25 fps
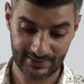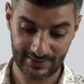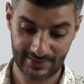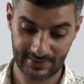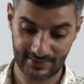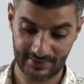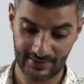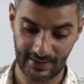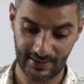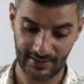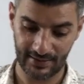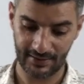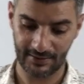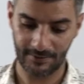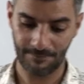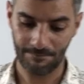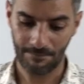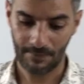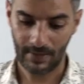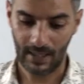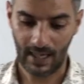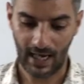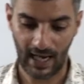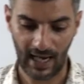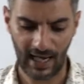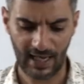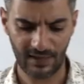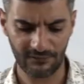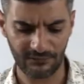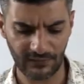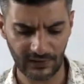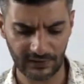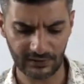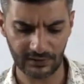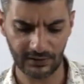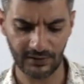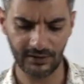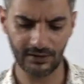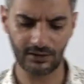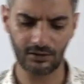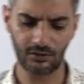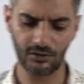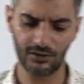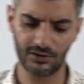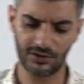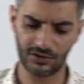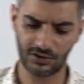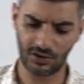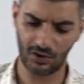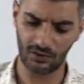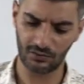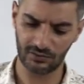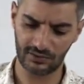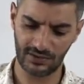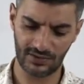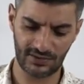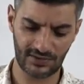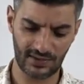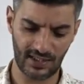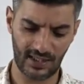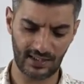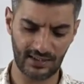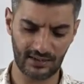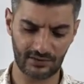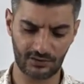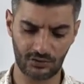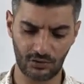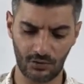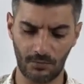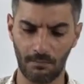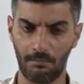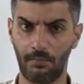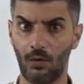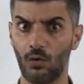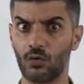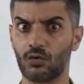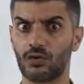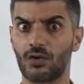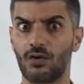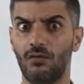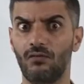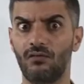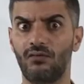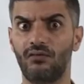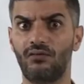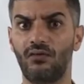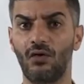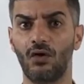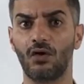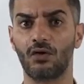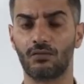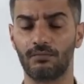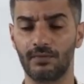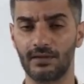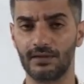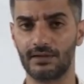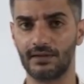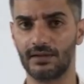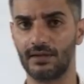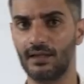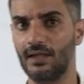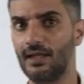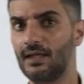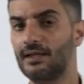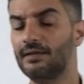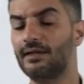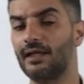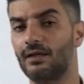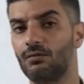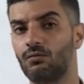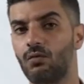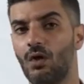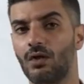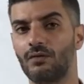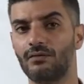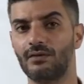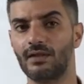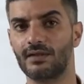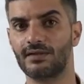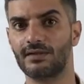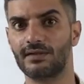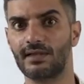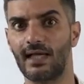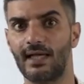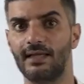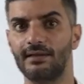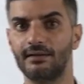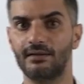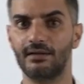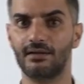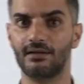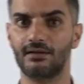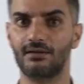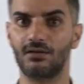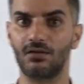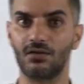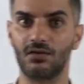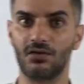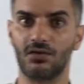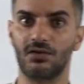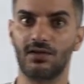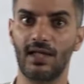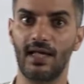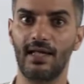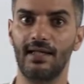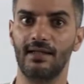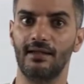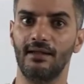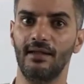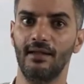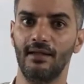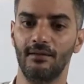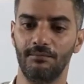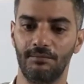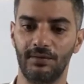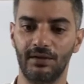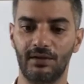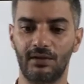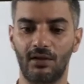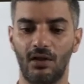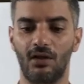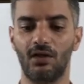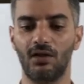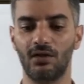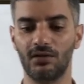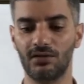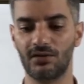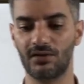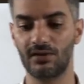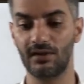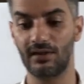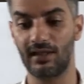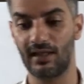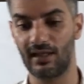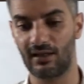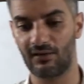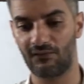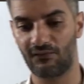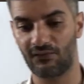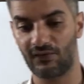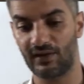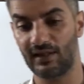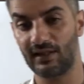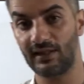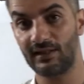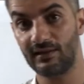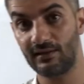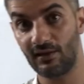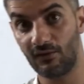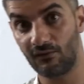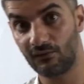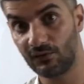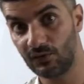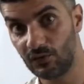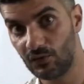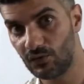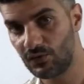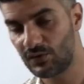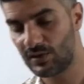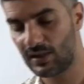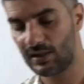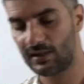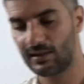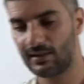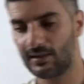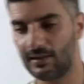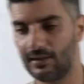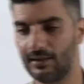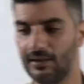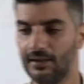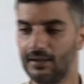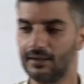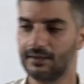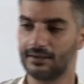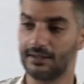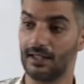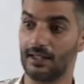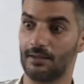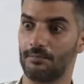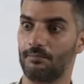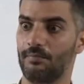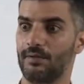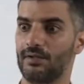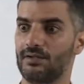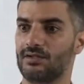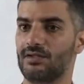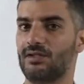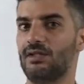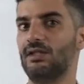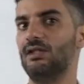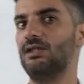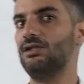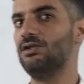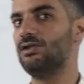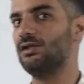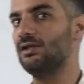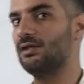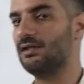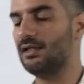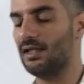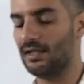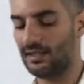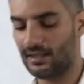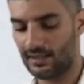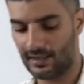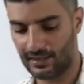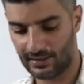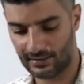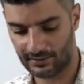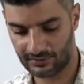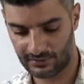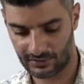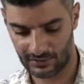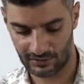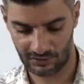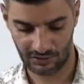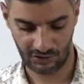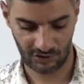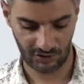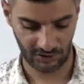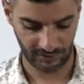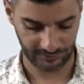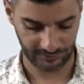stake, have an equally strong desire to impose conformity. They want the standard to stay because they're afraid of losing their prestige and their heritage.